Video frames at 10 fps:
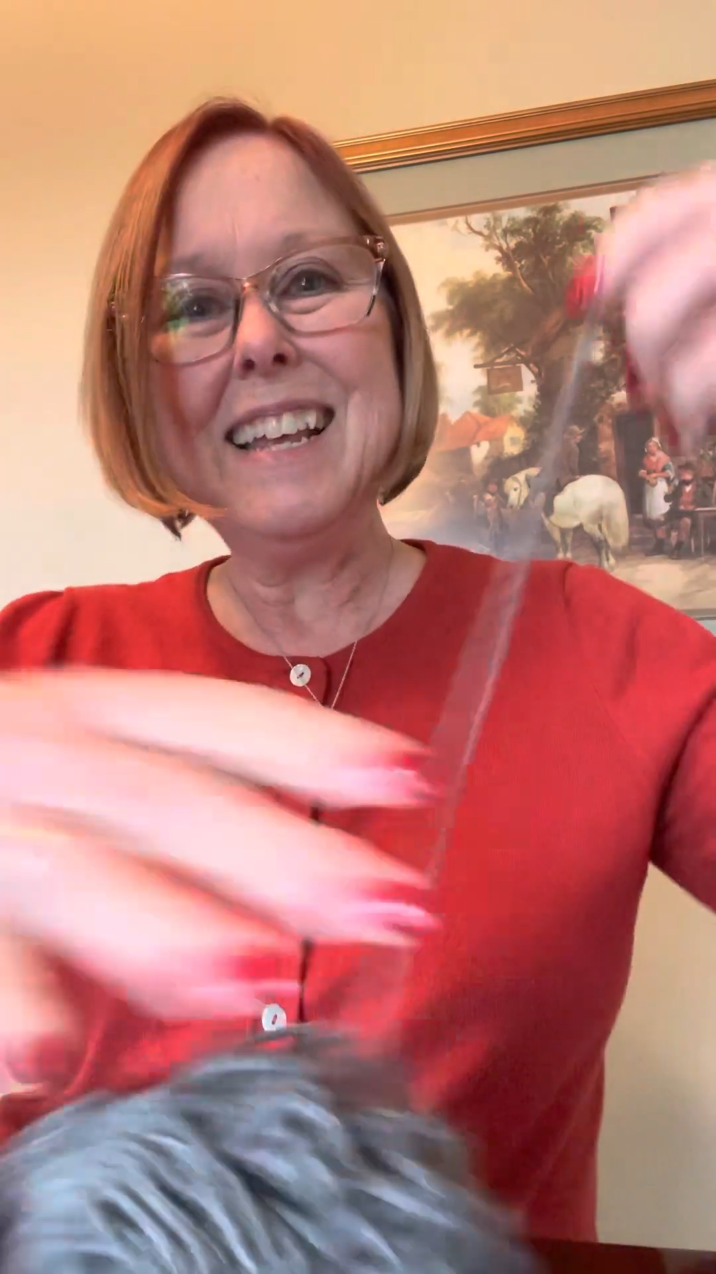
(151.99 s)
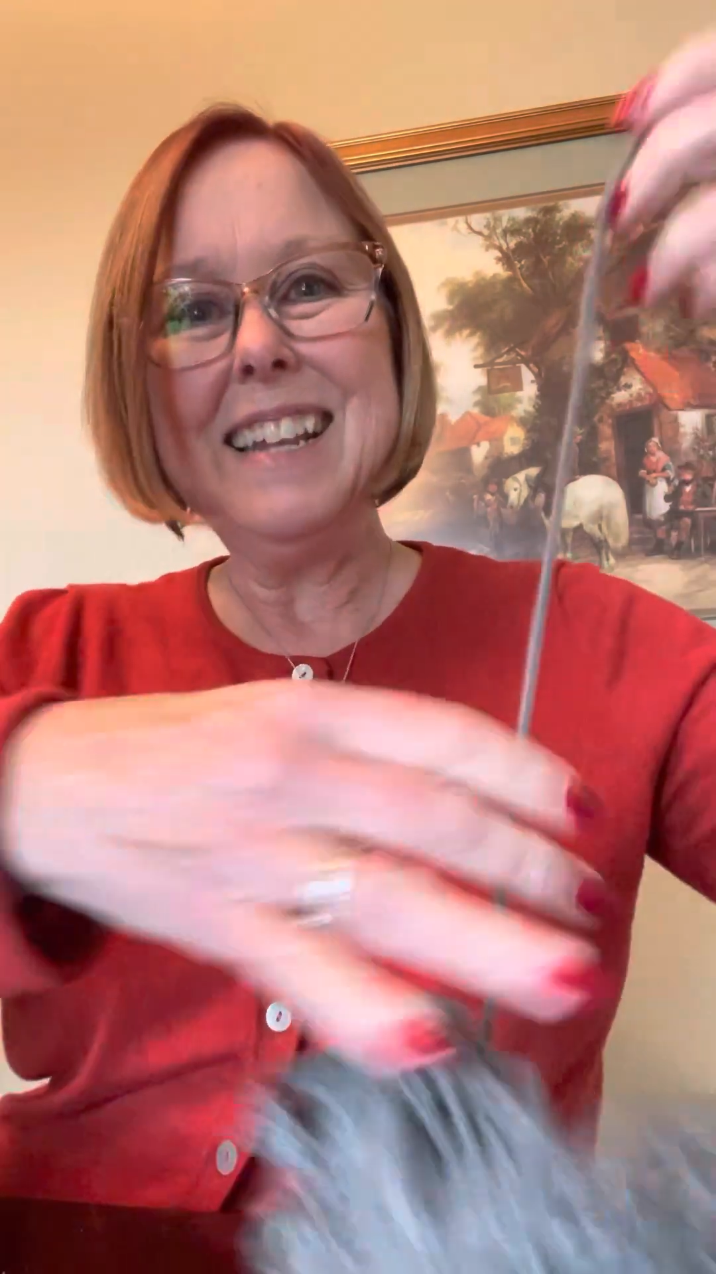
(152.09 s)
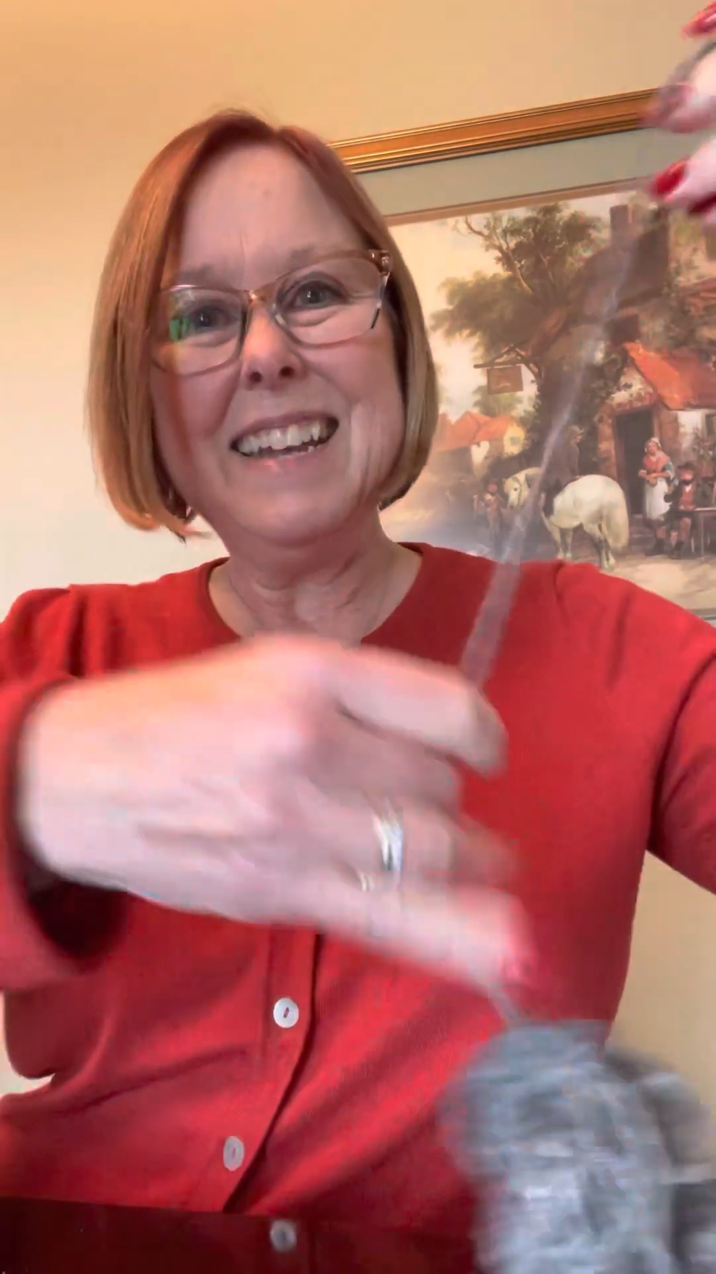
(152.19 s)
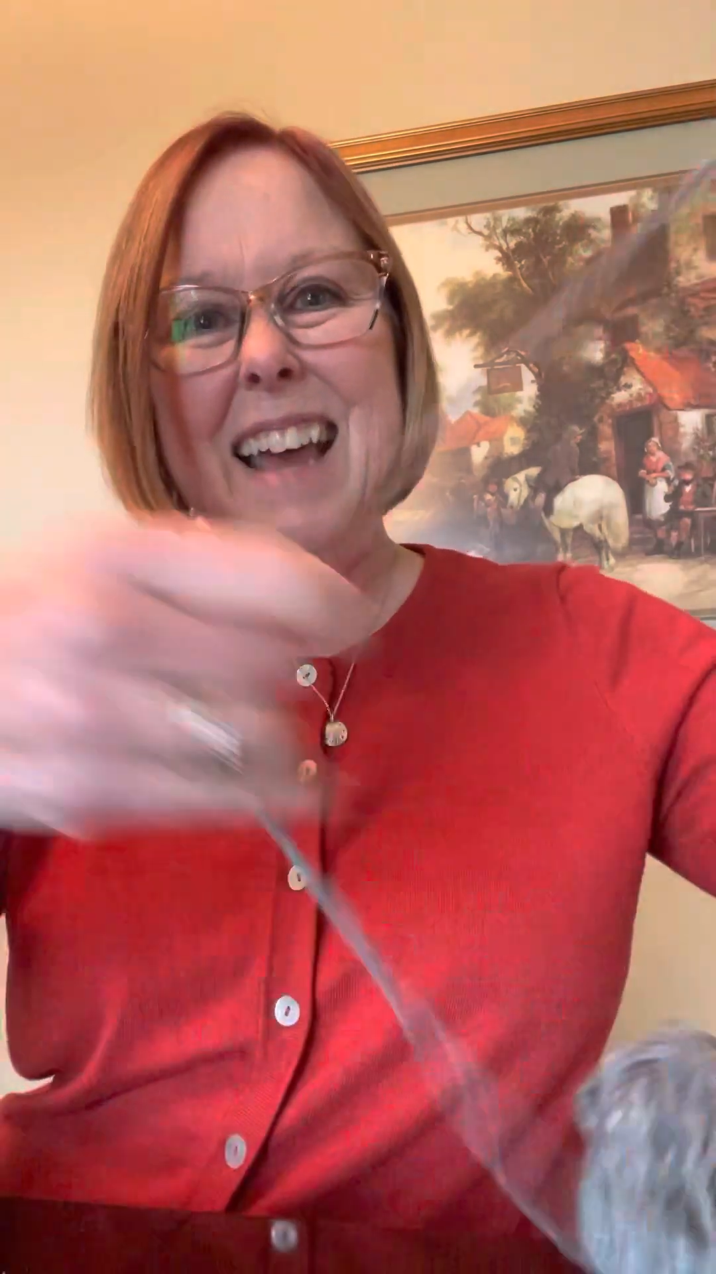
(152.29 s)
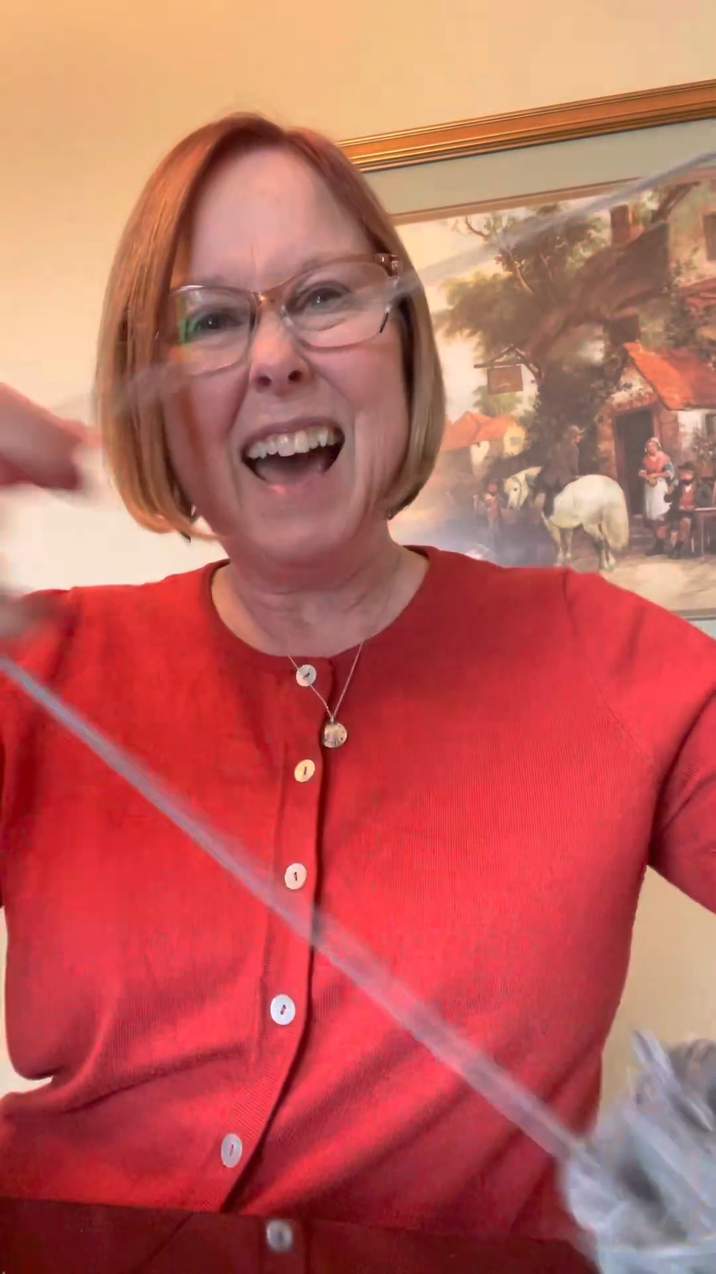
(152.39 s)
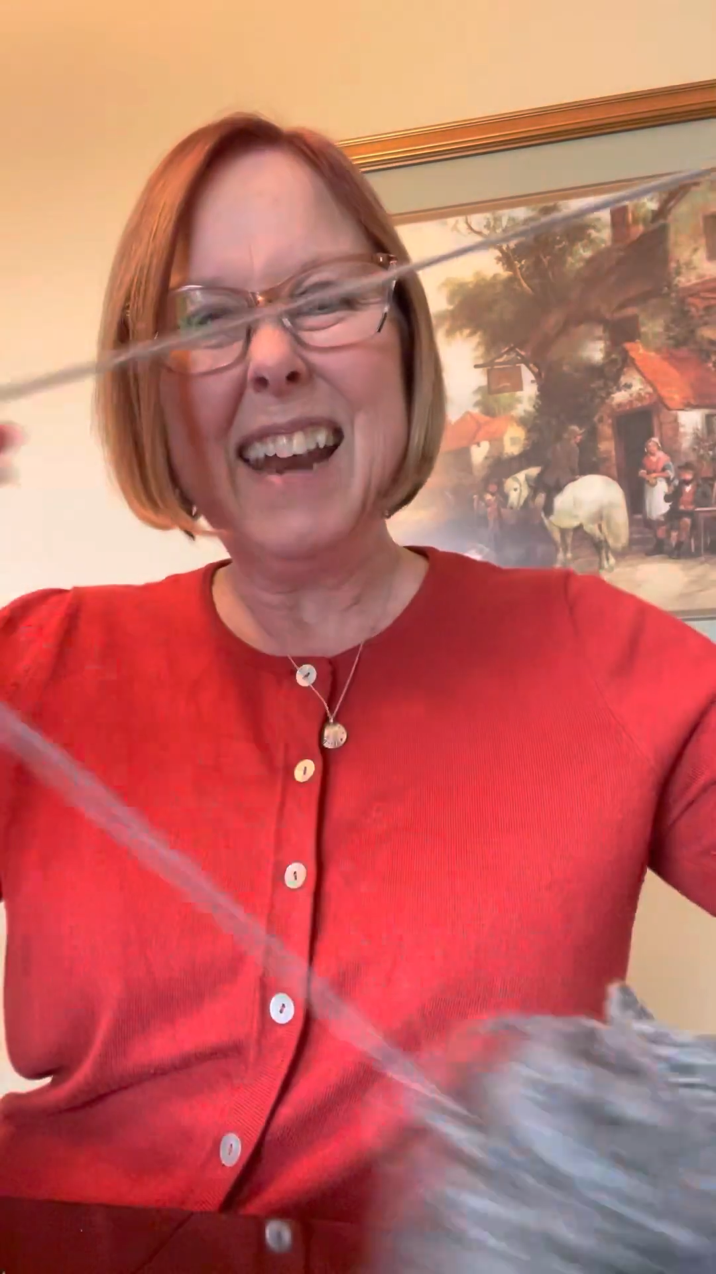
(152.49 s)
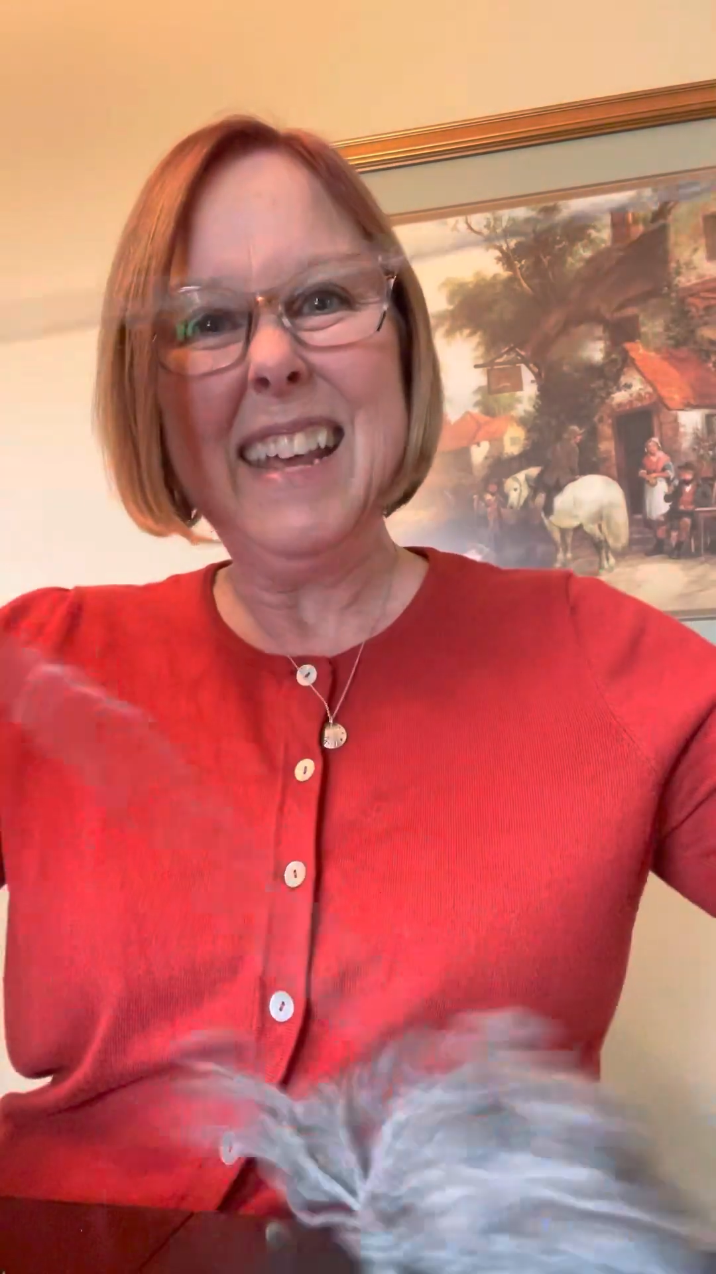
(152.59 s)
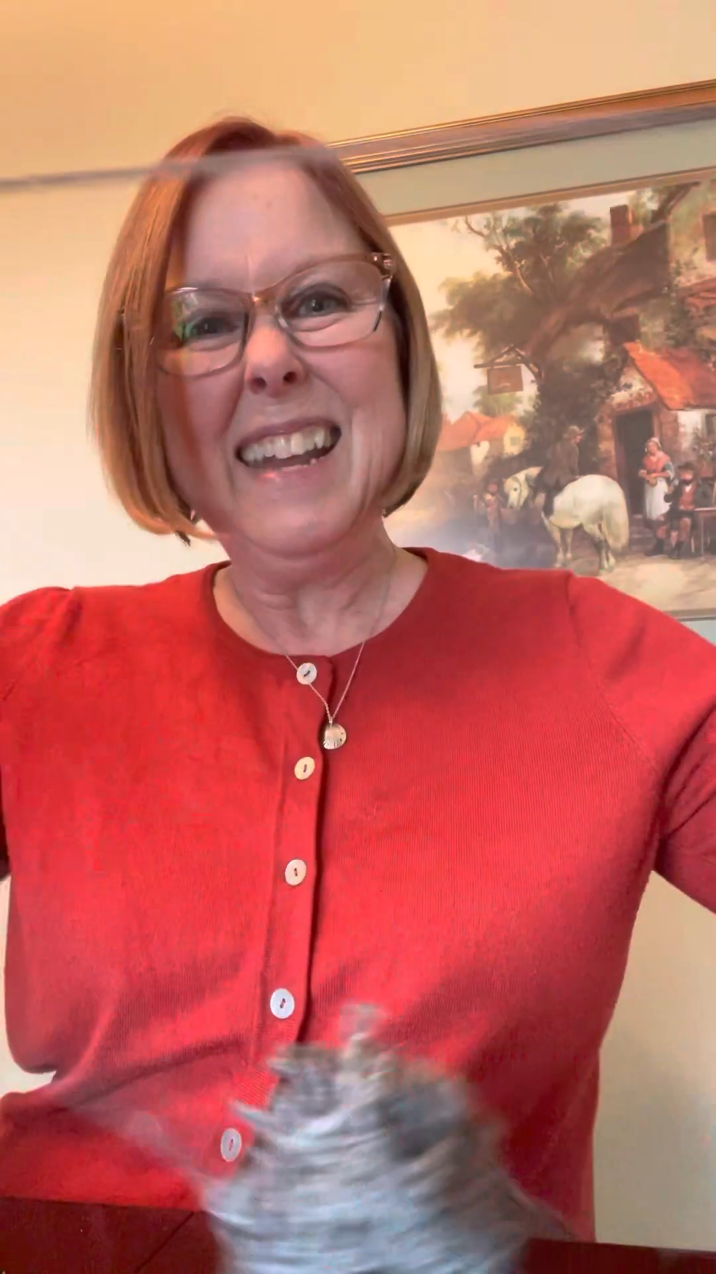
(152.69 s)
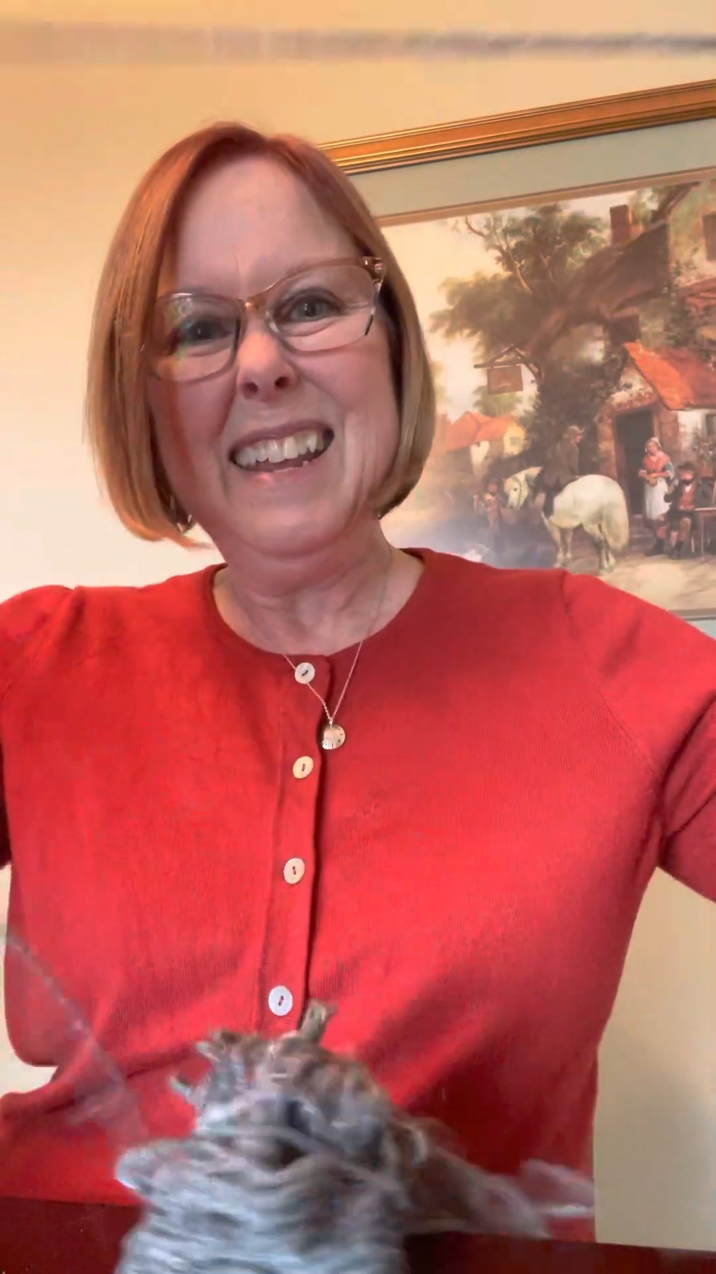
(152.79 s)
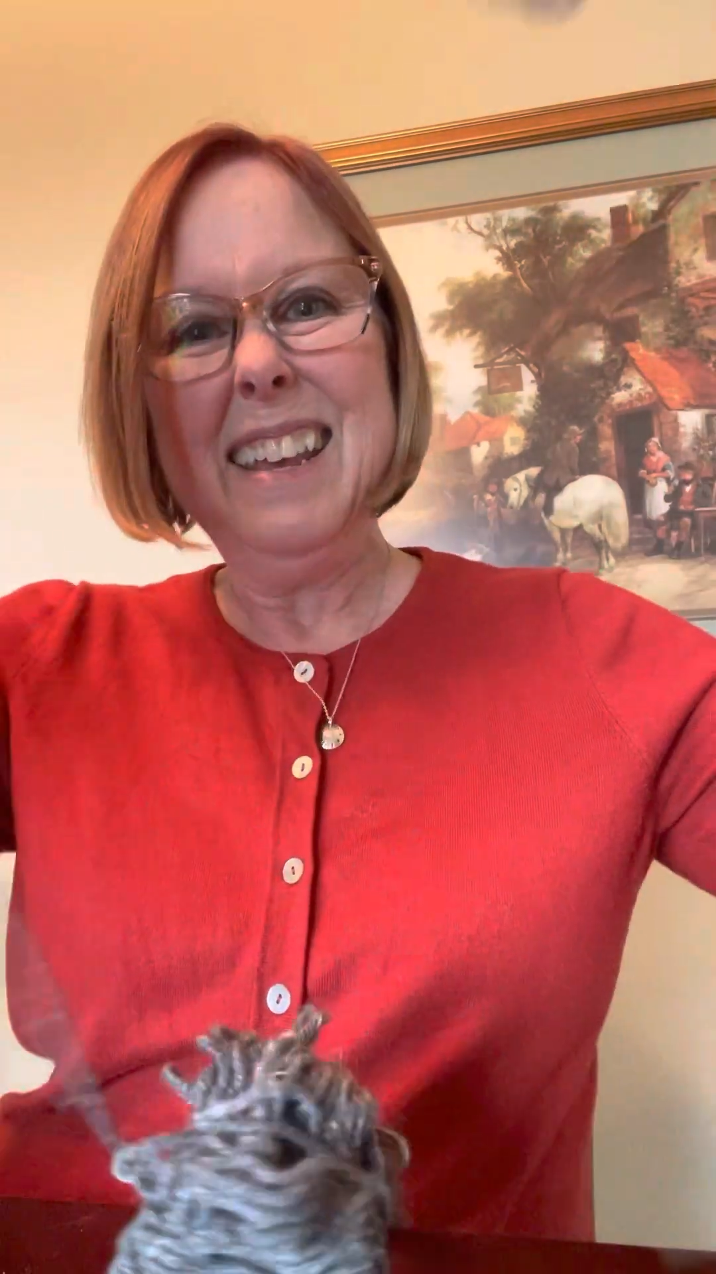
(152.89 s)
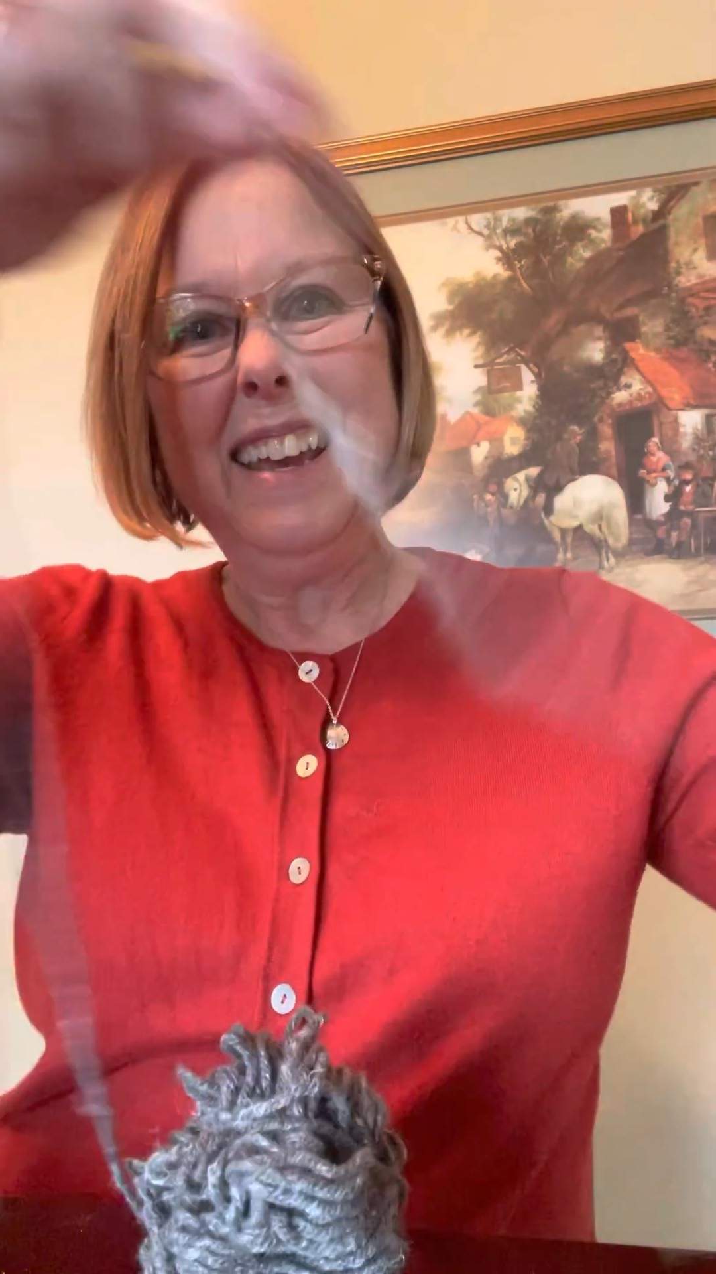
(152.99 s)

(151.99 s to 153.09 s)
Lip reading: knotted.